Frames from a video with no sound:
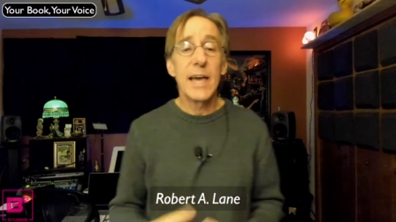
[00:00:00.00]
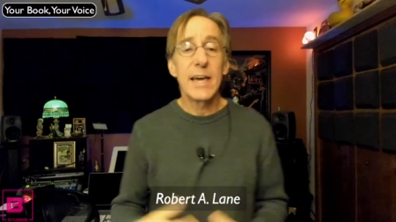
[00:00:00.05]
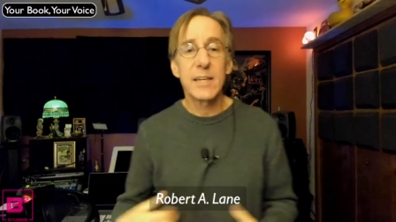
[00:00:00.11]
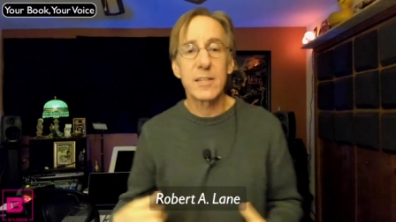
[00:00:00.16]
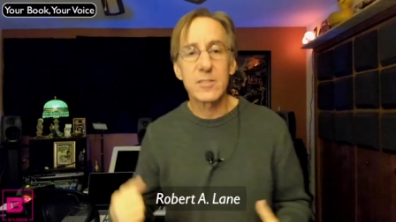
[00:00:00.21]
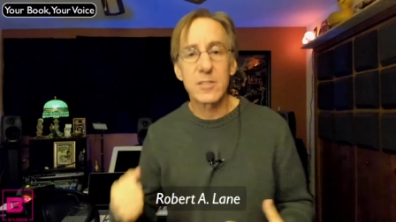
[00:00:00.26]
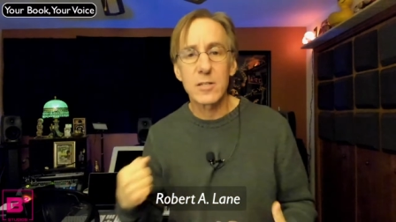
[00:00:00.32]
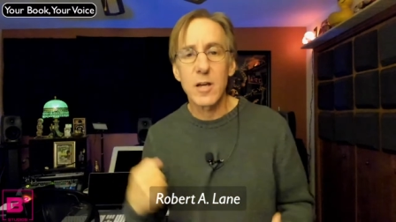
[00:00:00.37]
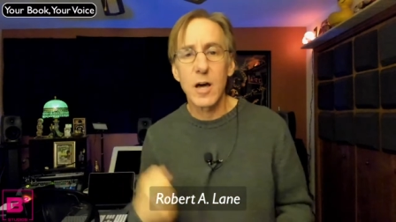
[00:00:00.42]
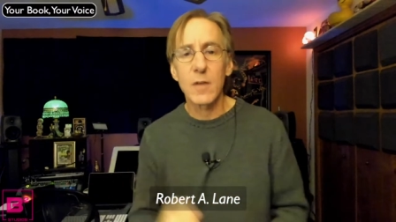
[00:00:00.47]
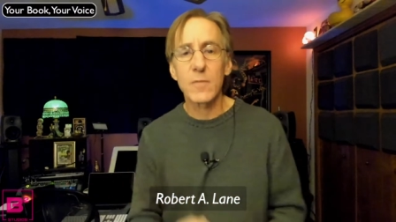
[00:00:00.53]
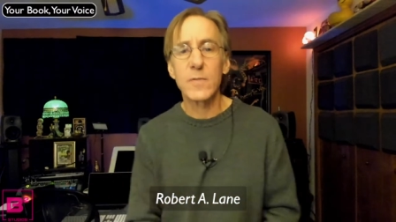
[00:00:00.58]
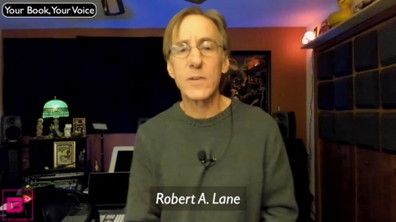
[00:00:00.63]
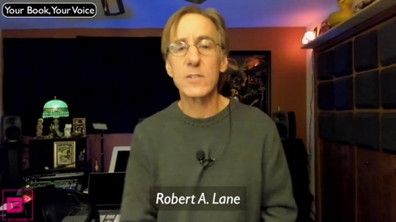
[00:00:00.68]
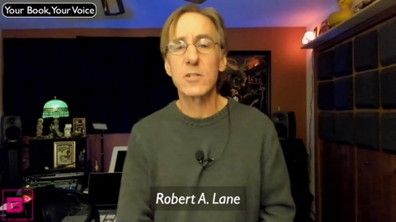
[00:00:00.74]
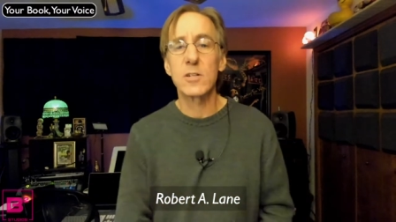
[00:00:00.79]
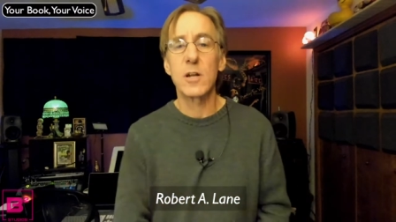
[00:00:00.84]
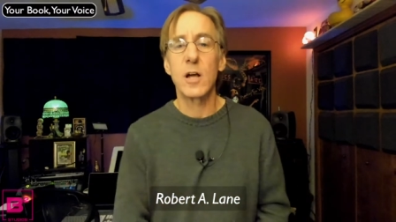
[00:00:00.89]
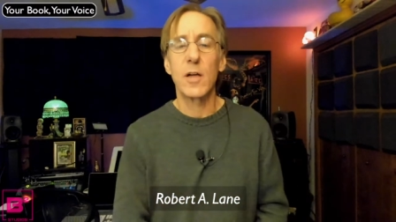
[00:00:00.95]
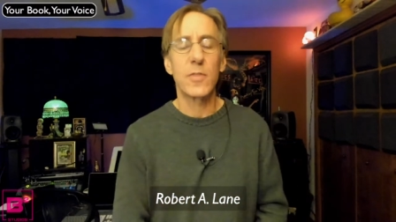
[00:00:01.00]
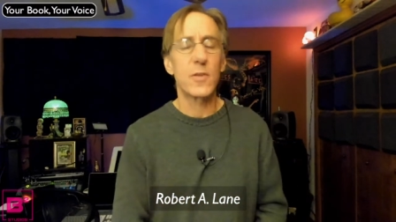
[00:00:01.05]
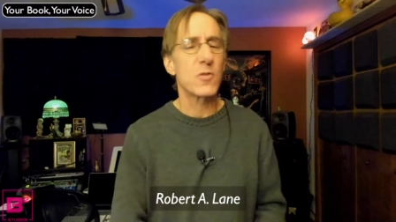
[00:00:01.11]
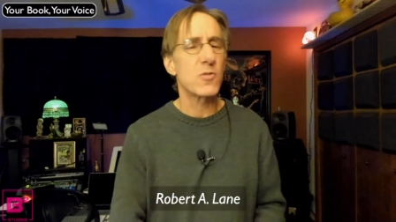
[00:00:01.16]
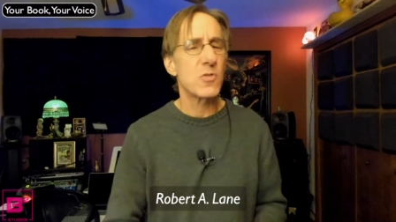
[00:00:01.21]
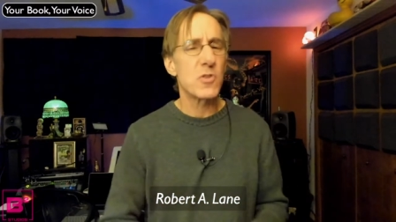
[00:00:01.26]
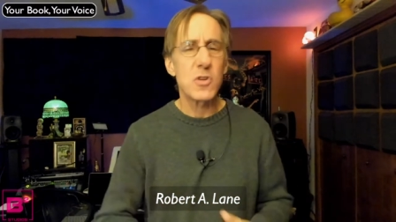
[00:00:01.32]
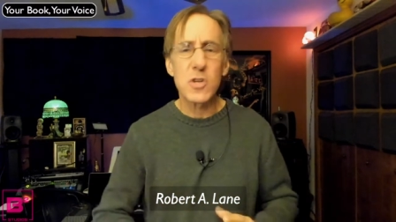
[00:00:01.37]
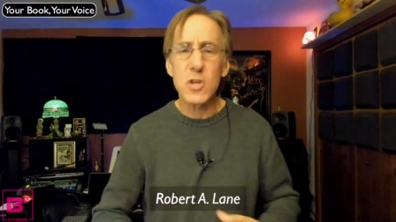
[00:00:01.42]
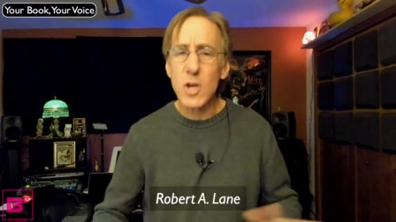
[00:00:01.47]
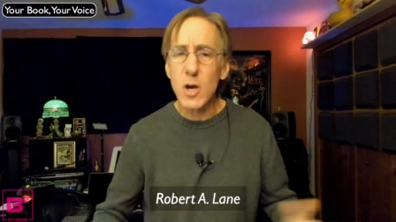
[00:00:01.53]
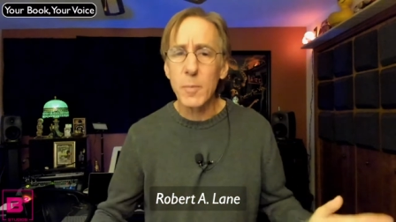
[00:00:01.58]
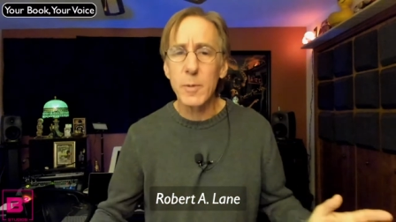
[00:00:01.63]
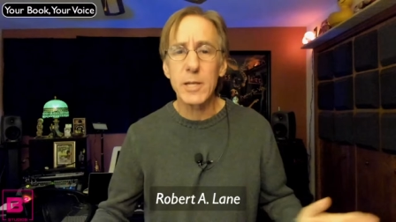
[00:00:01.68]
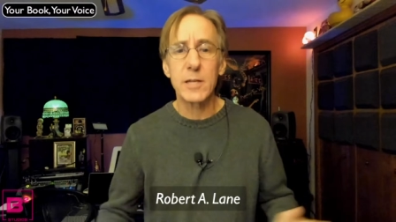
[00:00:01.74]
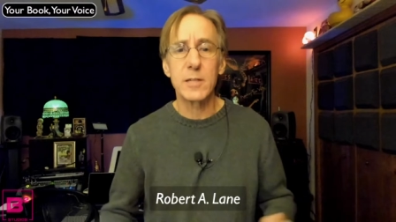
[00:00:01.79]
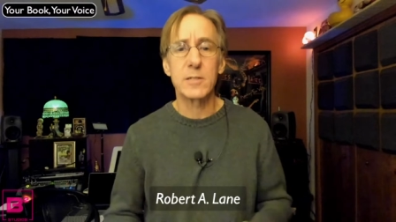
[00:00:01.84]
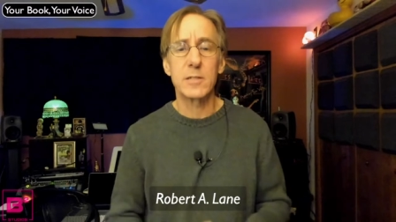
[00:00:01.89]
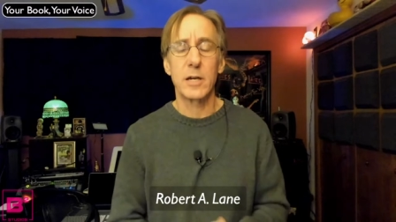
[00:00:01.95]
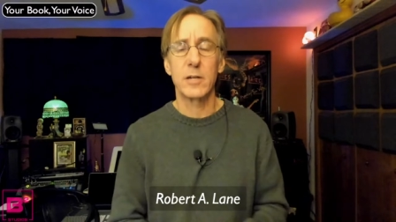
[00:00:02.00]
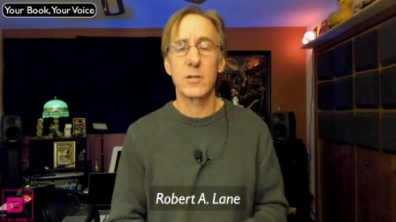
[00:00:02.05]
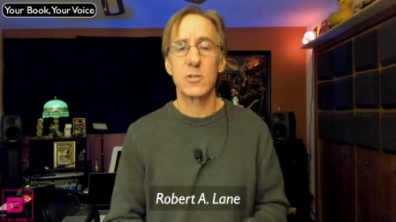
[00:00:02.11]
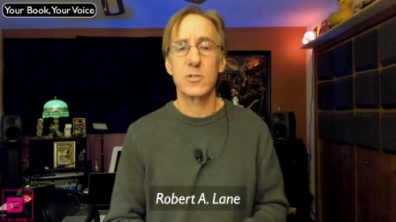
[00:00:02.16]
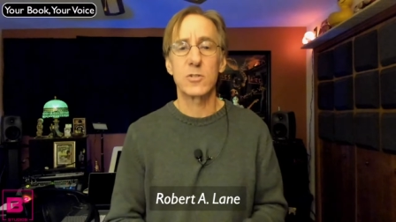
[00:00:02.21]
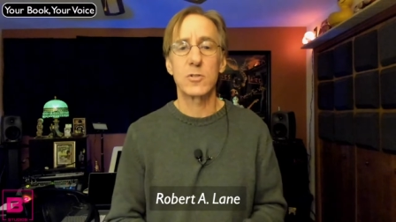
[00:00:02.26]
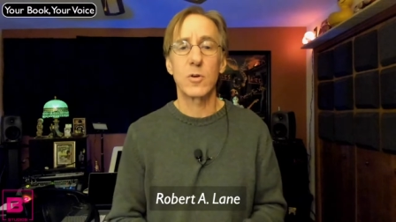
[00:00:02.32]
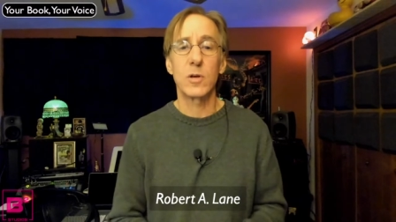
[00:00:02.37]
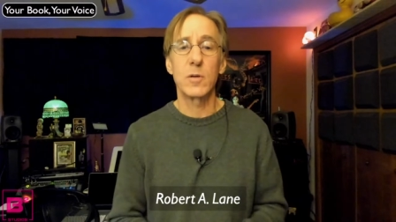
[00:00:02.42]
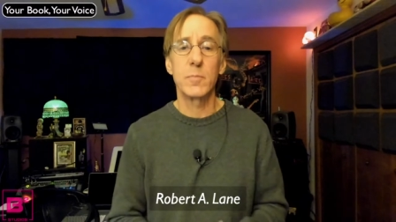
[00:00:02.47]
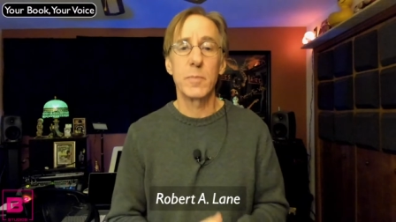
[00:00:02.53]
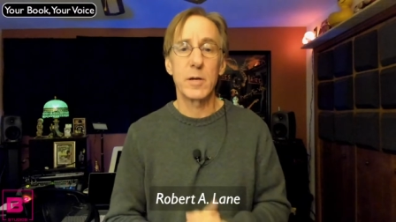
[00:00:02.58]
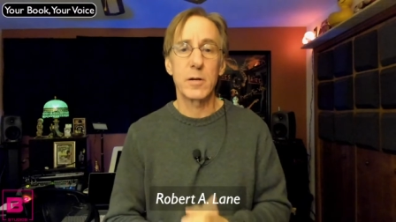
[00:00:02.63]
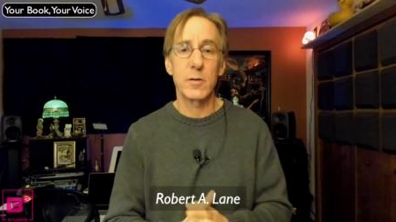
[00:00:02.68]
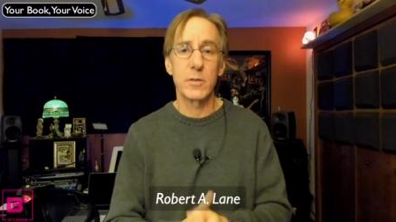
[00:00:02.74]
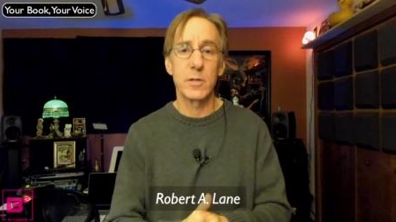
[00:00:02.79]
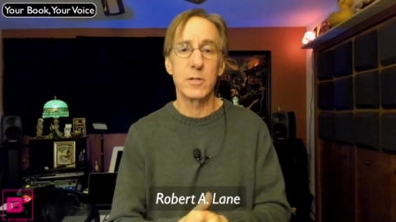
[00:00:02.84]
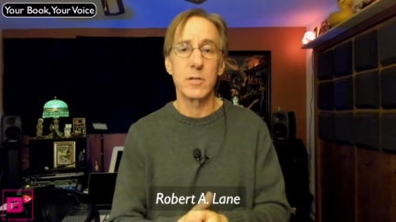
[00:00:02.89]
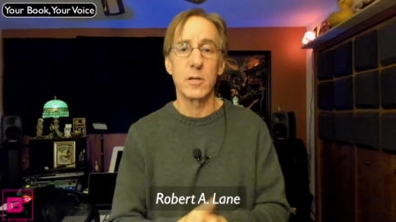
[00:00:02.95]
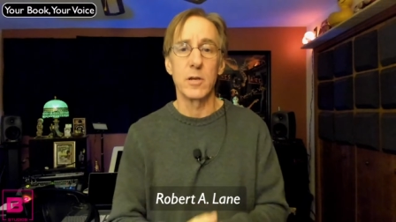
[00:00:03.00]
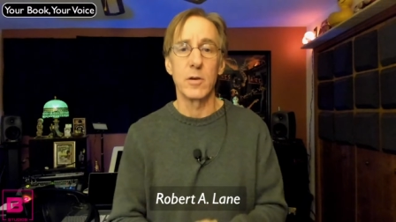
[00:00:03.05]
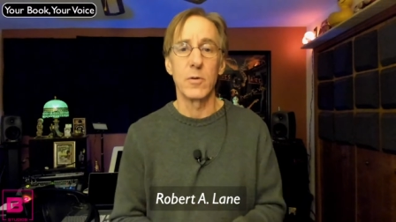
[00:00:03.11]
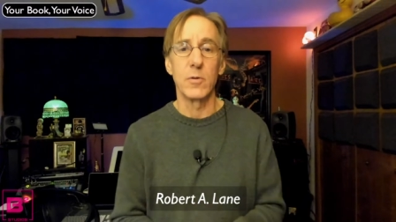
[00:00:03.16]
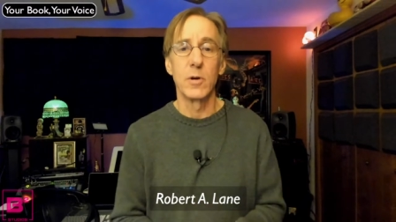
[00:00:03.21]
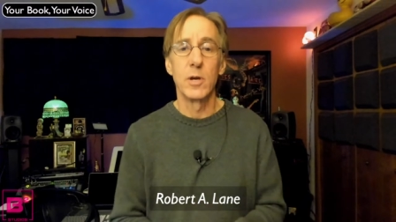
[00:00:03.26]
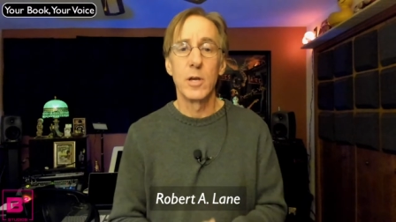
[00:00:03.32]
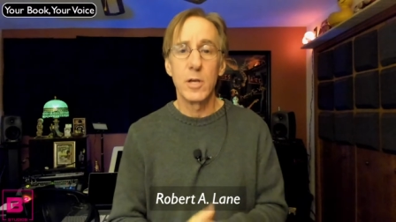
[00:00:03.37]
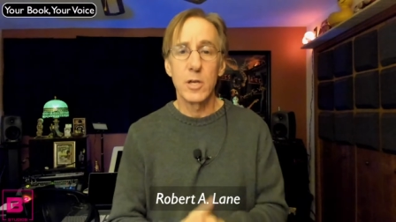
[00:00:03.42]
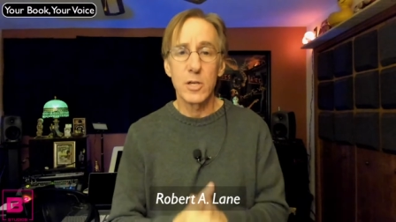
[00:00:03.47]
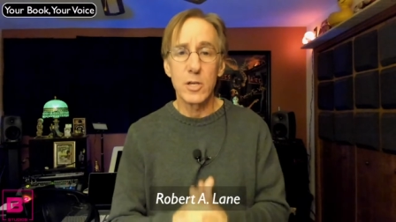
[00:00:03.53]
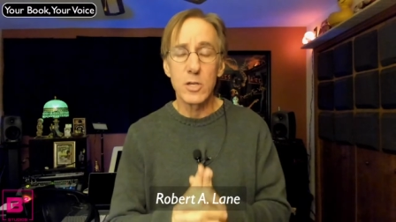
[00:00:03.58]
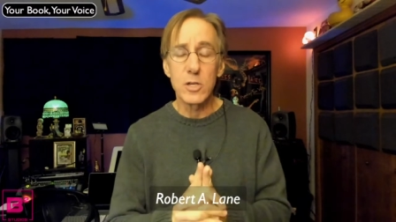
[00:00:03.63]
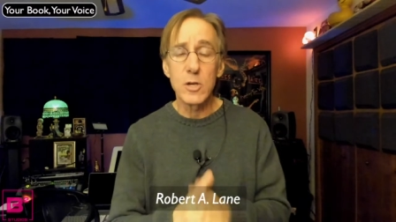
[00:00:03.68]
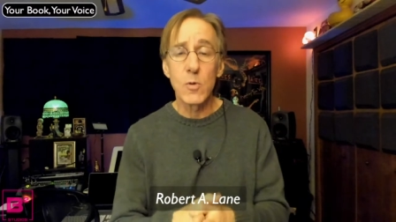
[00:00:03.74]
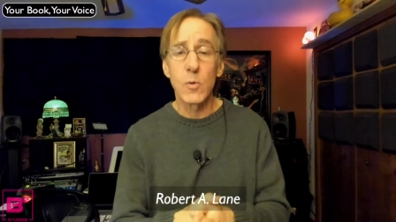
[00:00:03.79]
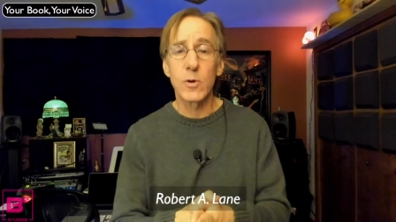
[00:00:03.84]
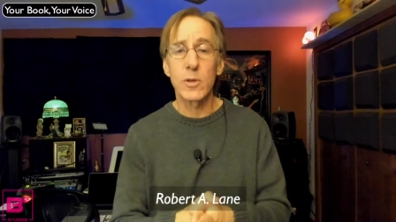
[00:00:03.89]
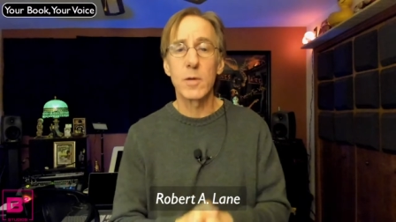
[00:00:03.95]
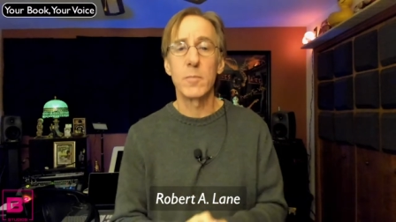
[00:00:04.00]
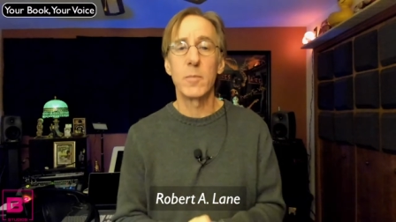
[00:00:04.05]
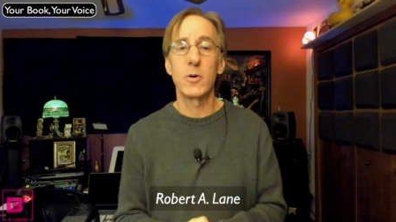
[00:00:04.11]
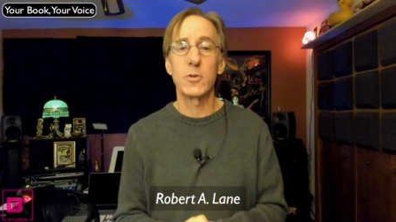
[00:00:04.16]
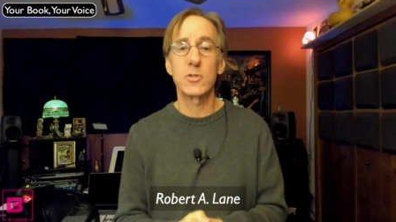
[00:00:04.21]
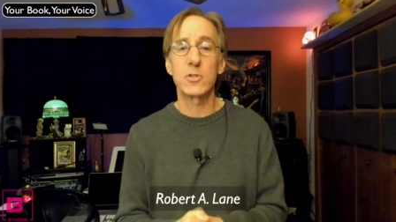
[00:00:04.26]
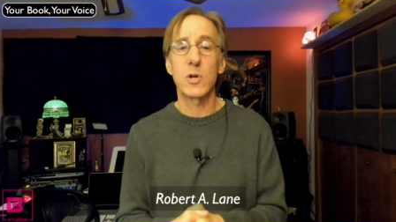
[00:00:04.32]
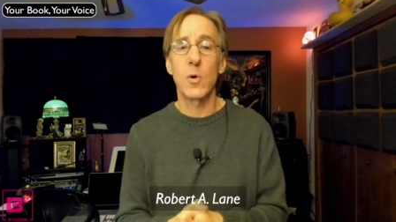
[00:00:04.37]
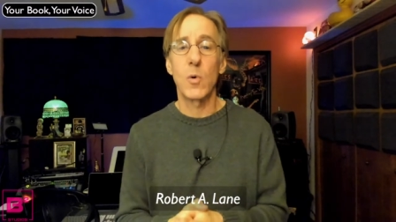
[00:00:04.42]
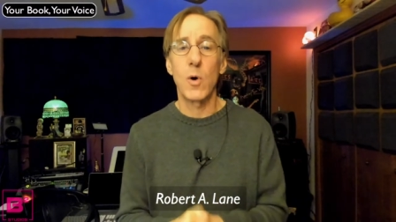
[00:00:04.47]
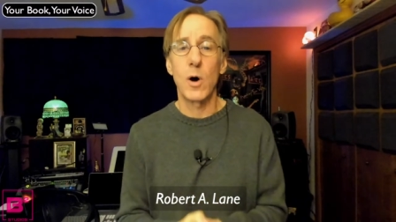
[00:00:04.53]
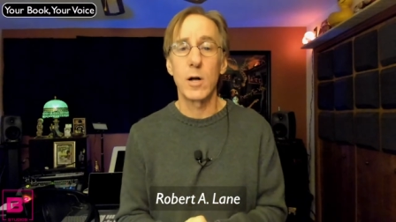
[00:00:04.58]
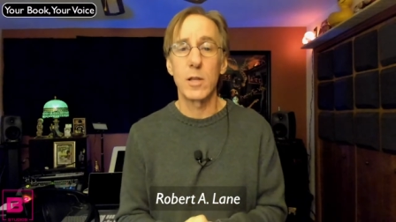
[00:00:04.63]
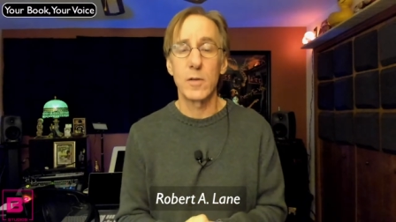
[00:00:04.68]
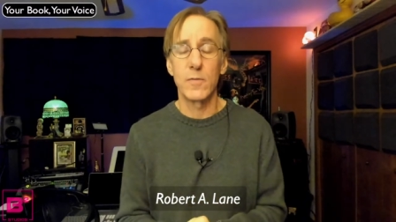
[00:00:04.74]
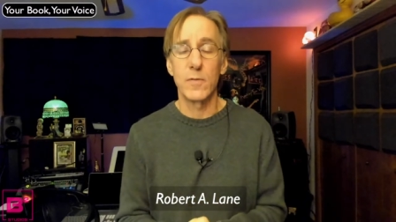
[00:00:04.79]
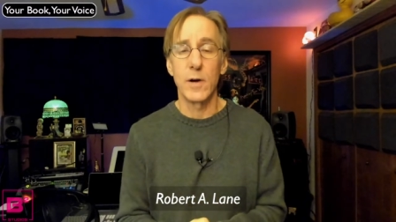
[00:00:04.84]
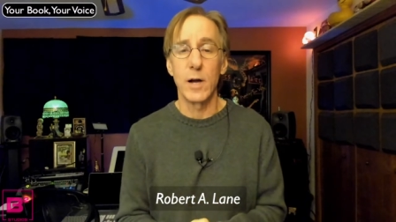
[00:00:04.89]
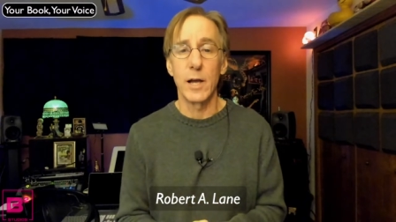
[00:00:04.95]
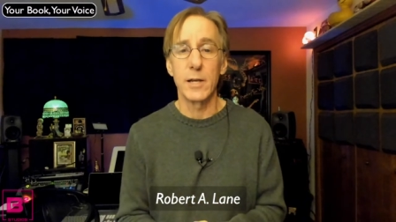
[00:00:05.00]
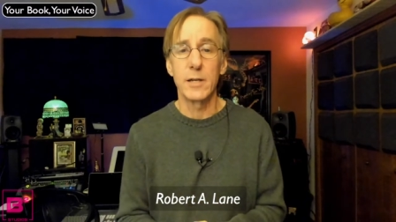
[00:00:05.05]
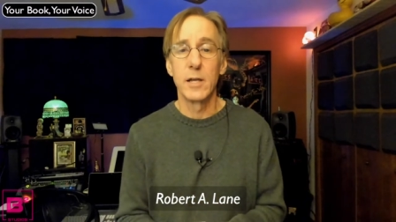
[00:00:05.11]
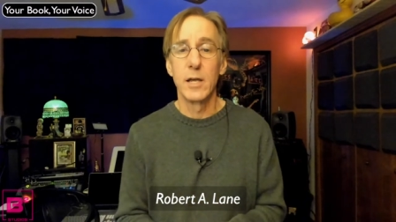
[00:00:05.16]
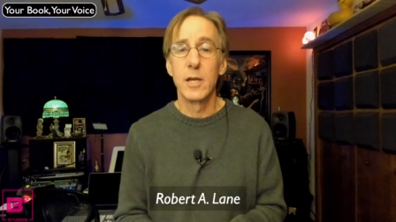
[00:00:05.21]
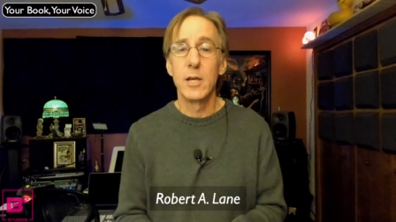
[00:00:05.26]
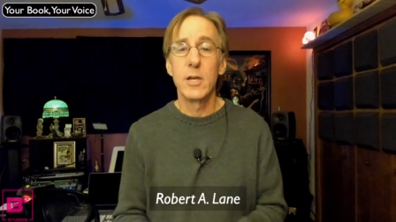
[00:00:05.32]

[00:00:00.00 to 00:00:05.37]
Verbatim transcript: And as a nonfiction author, nobody can tell your story better than you. You are the most qualified.